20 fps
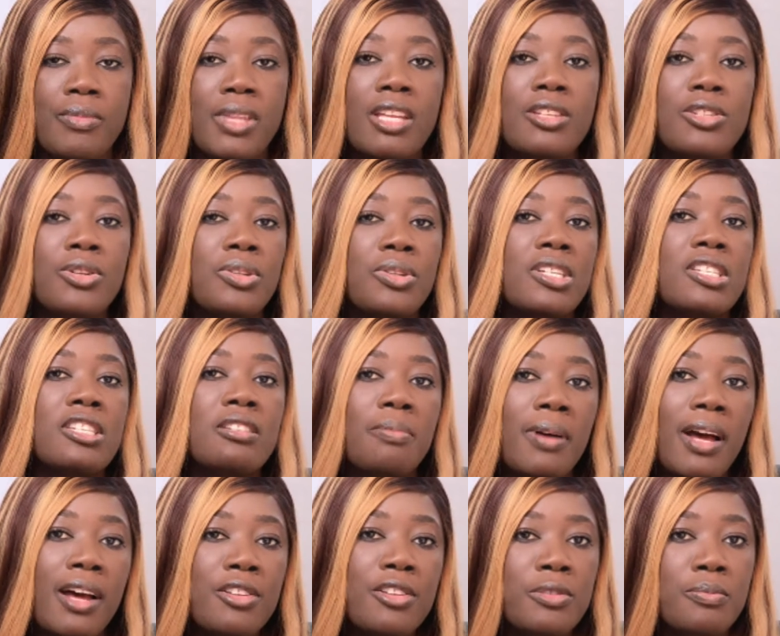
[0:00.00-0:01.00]
So the
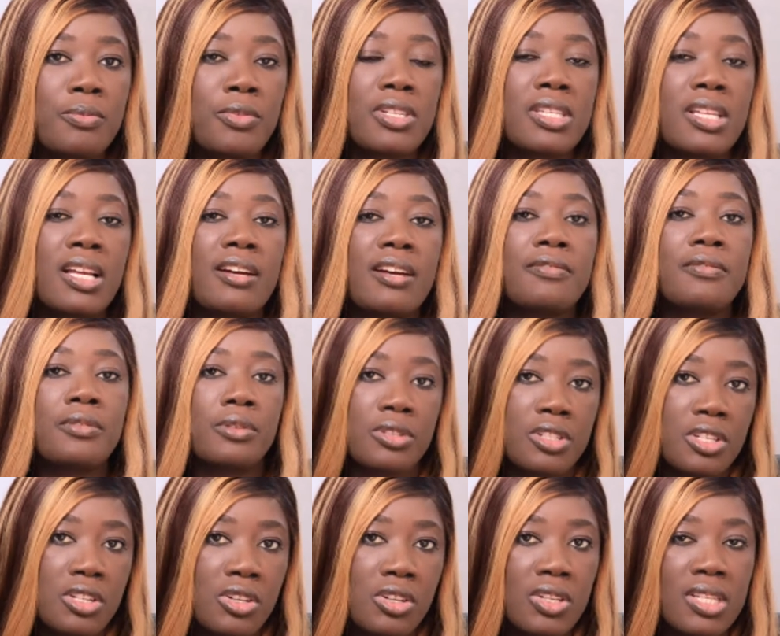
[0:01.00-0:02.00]
spouse must have
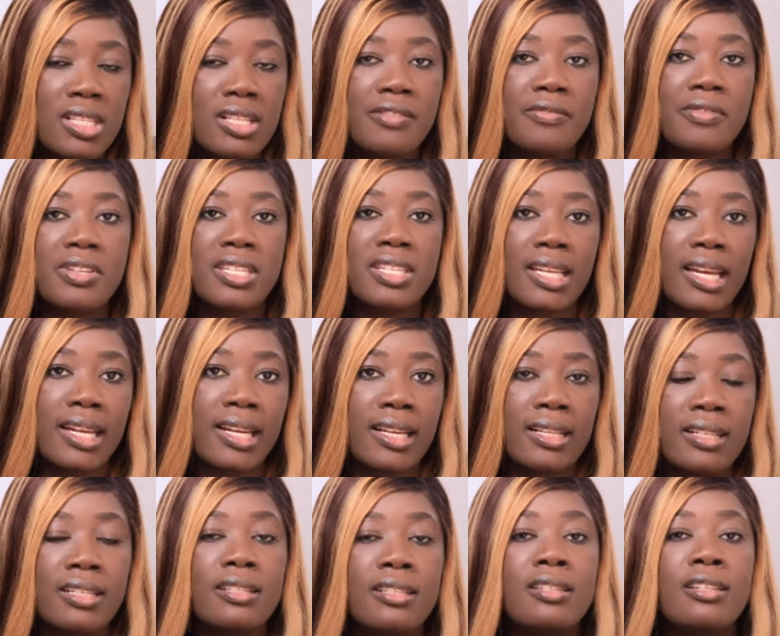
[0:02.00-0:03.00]
continuously
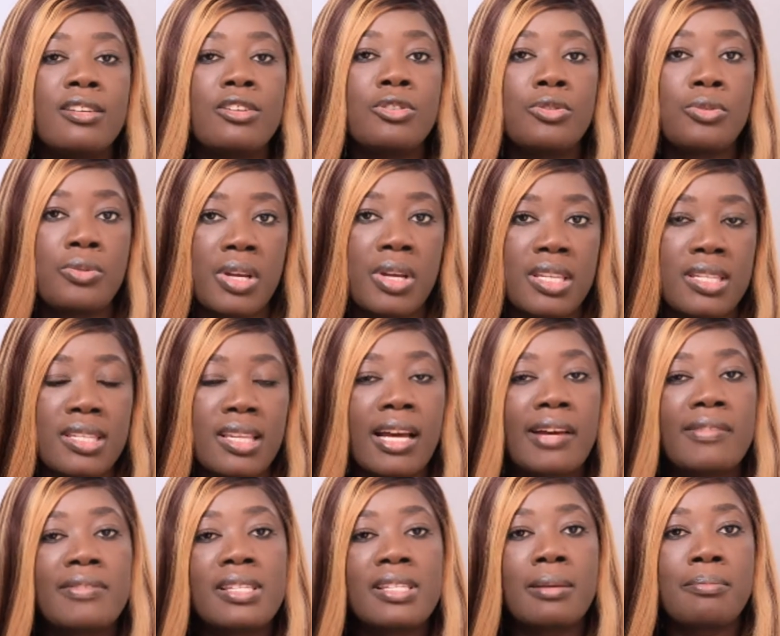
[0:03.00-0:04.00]
resided in the US
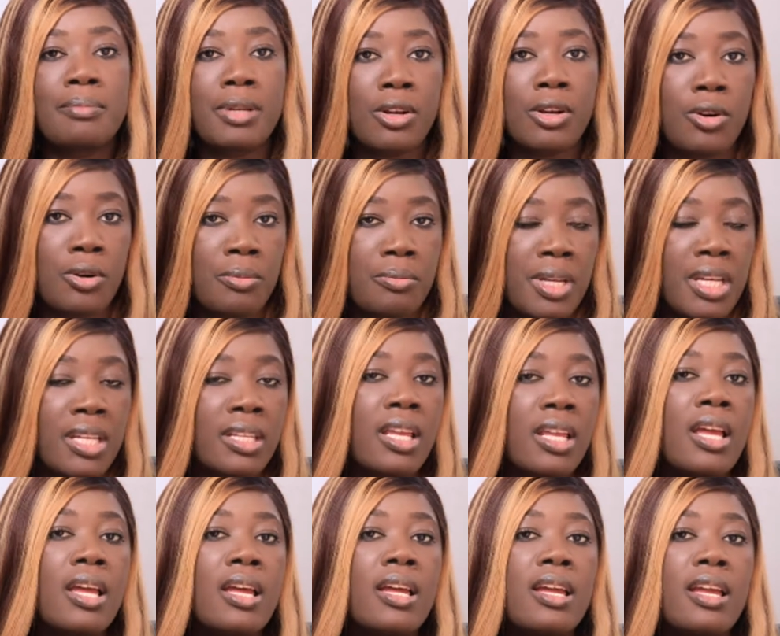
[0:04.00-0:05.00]
after becoming
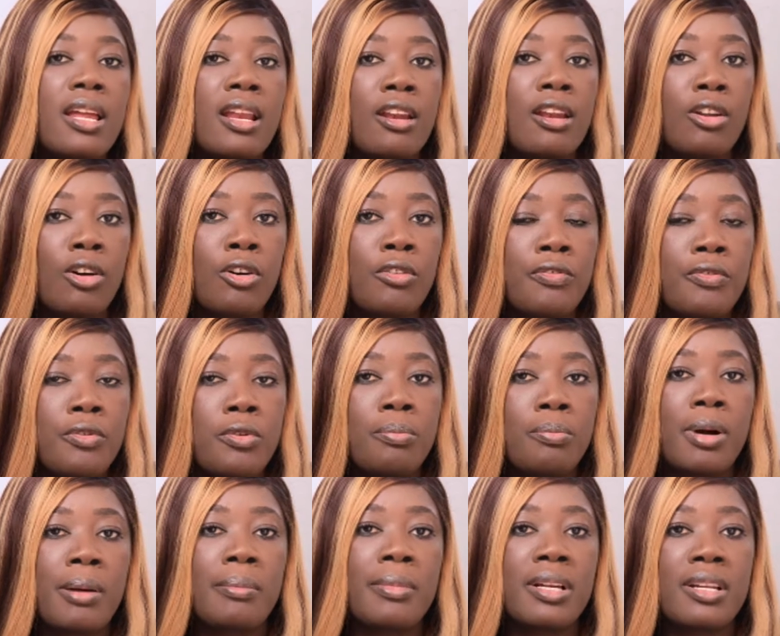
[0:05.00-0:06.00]
a lawful
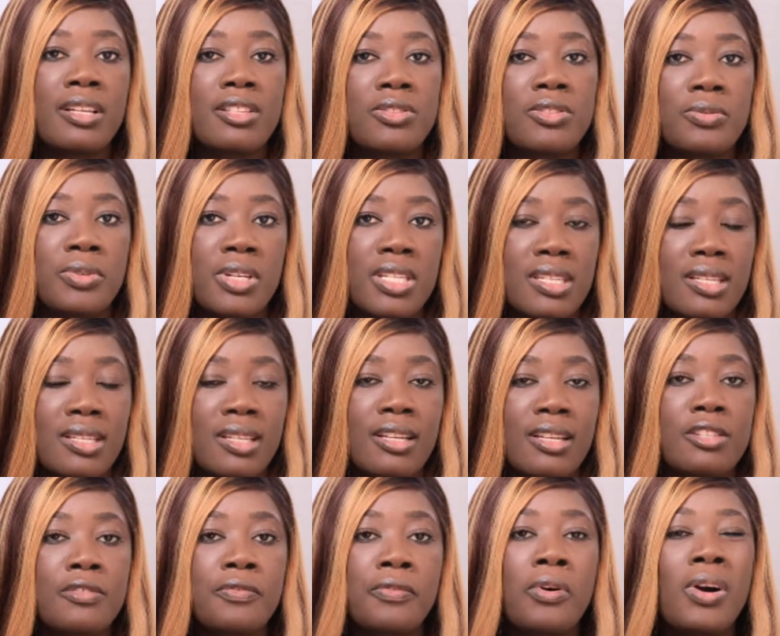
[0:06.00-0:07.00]
permanent
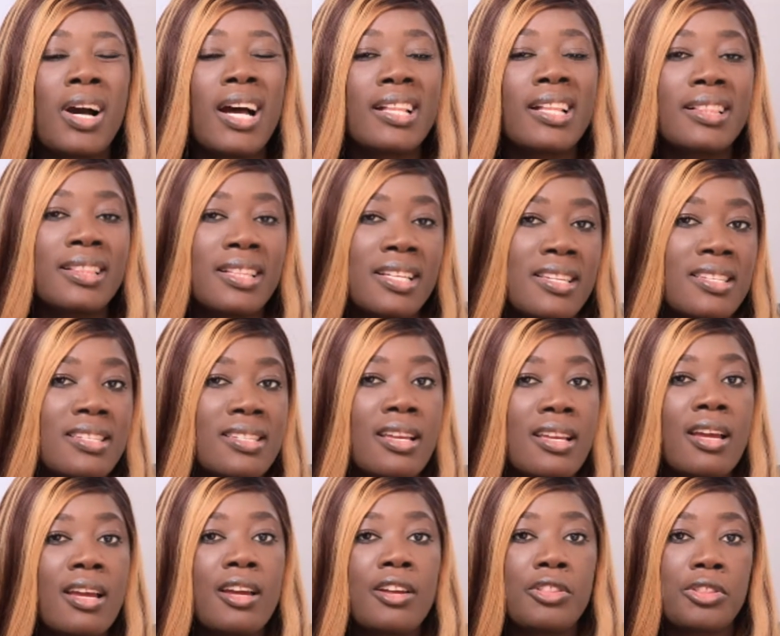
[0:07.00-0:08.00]
resident for at least
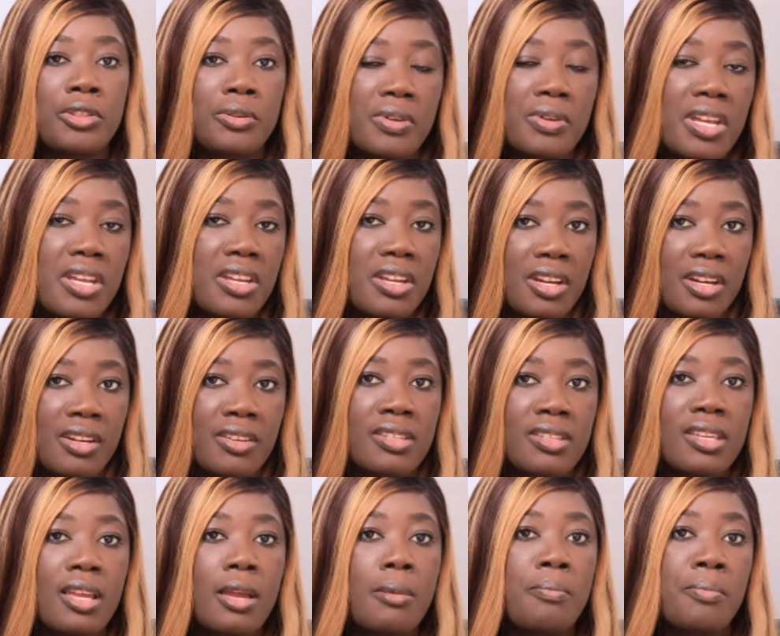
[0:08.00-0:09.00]
3 years
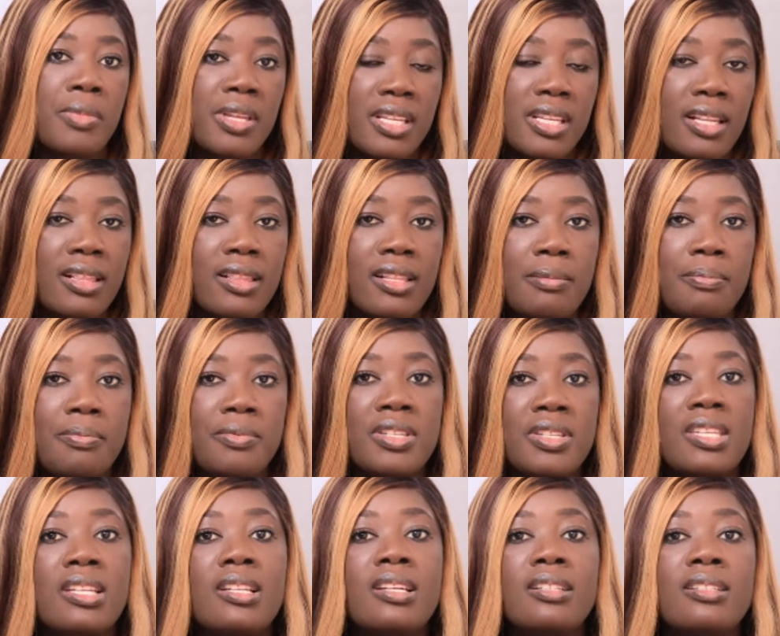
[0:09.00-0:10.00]
immediately
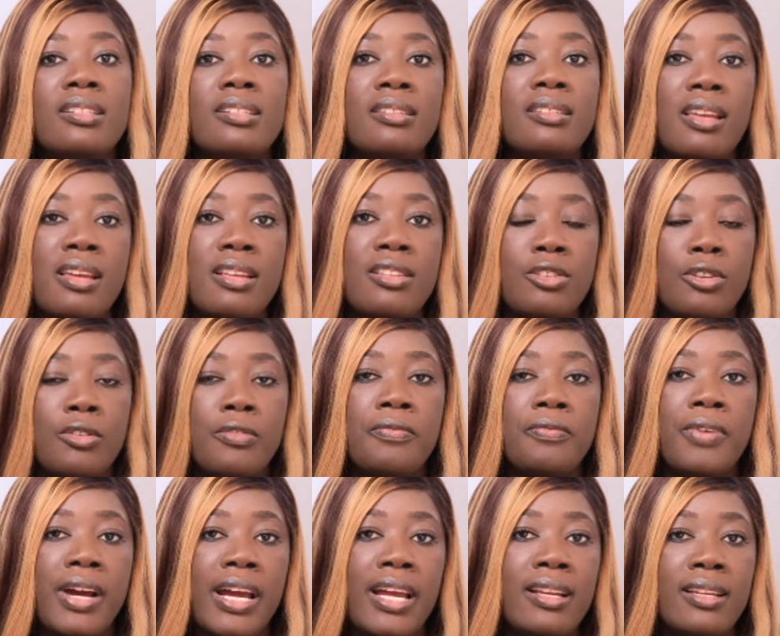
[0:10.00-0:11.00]
preceding the date of
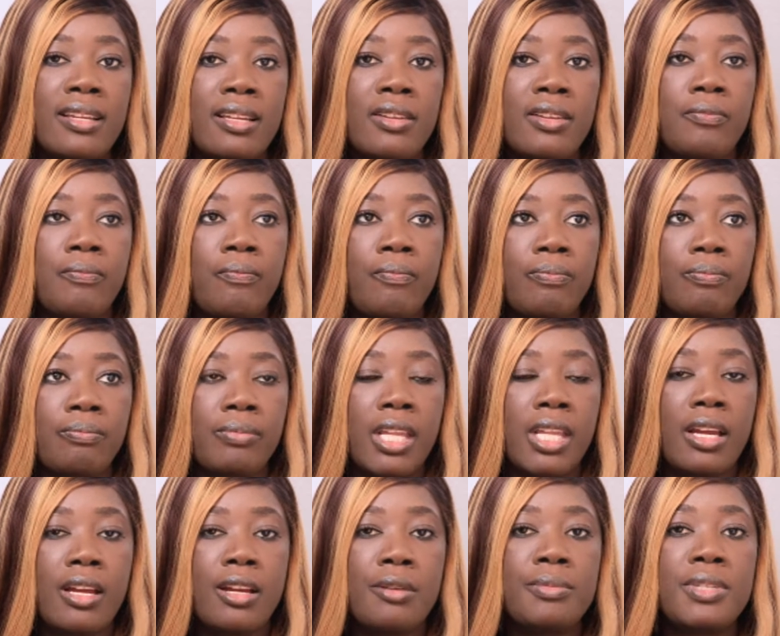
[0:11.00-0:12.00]
filing
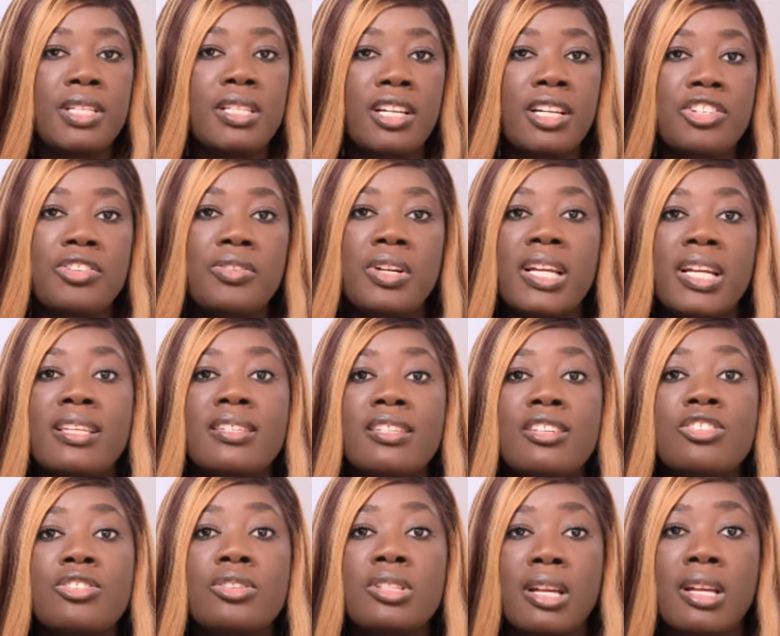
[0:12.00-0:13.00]
the
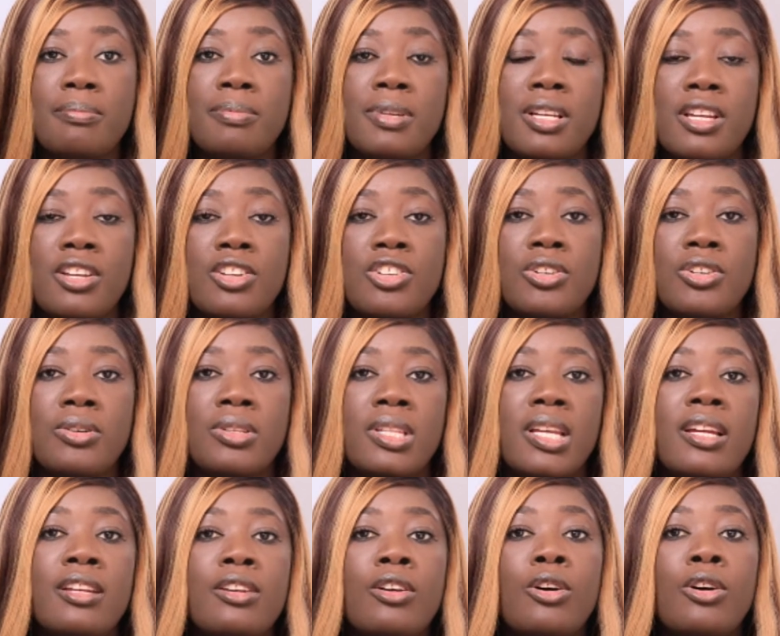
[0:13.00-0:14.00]
naturalization application,
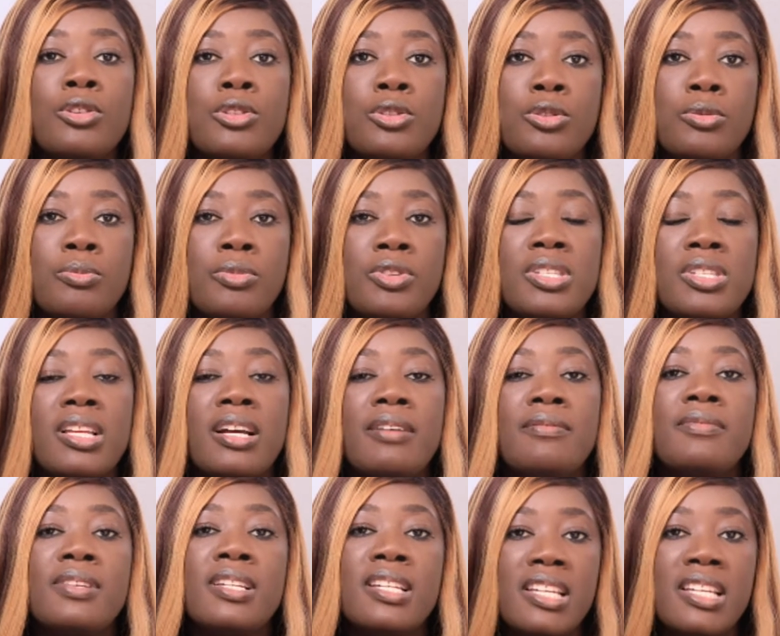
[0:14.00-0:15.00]
and also must
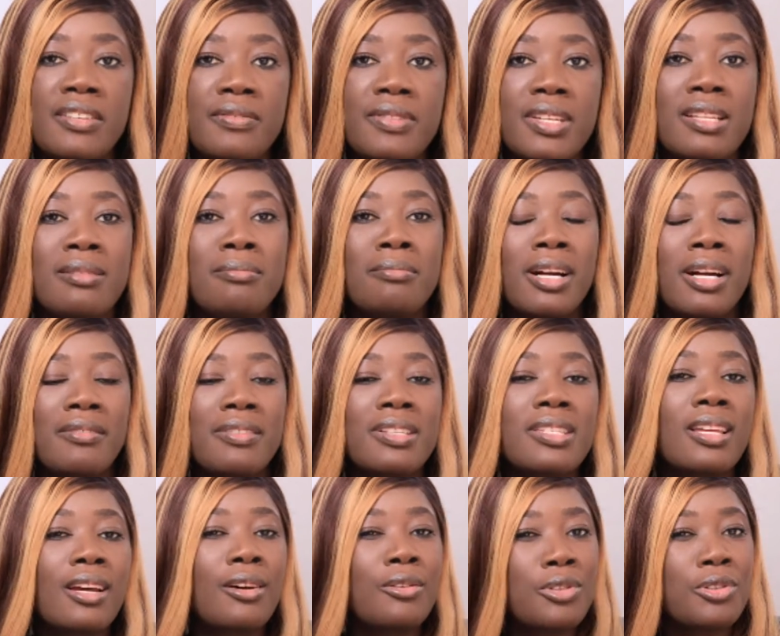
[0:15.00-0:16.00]
have lived in
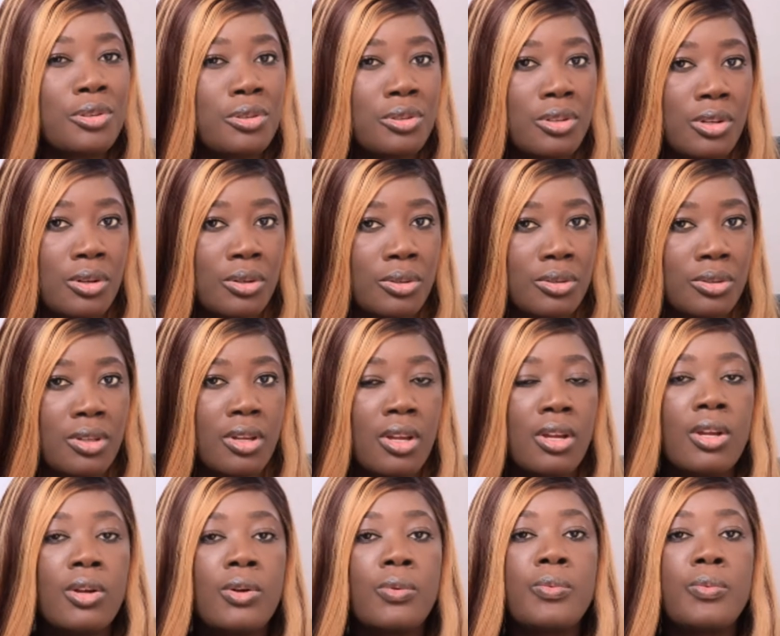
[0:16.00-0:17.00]
marital union
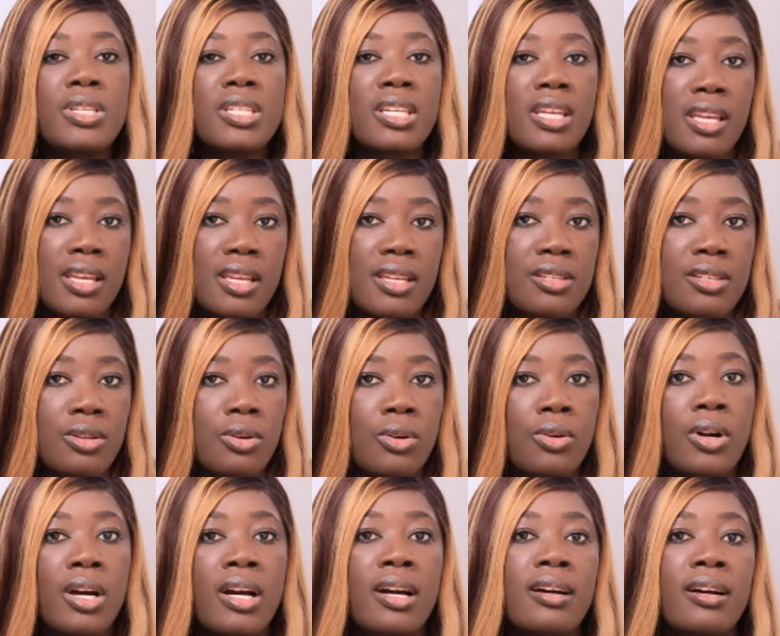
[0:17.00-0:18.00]
with his
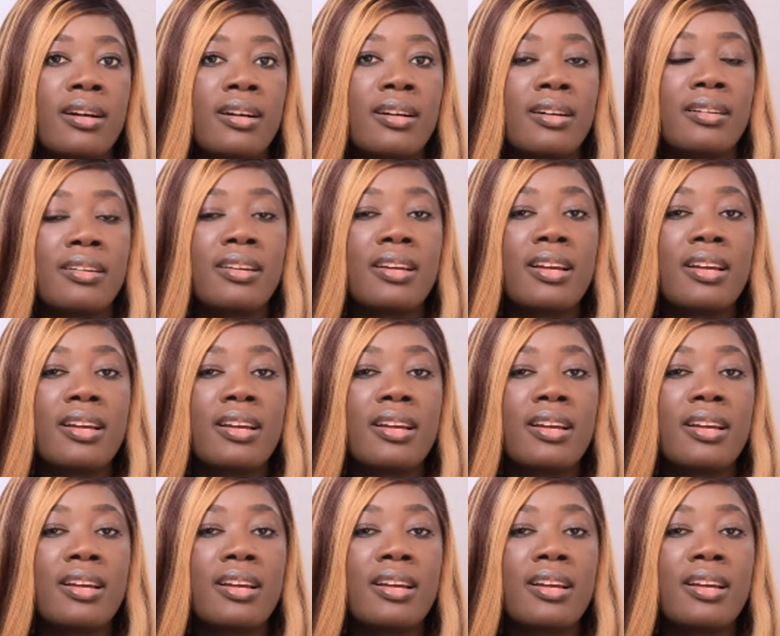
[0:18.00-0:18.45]
or her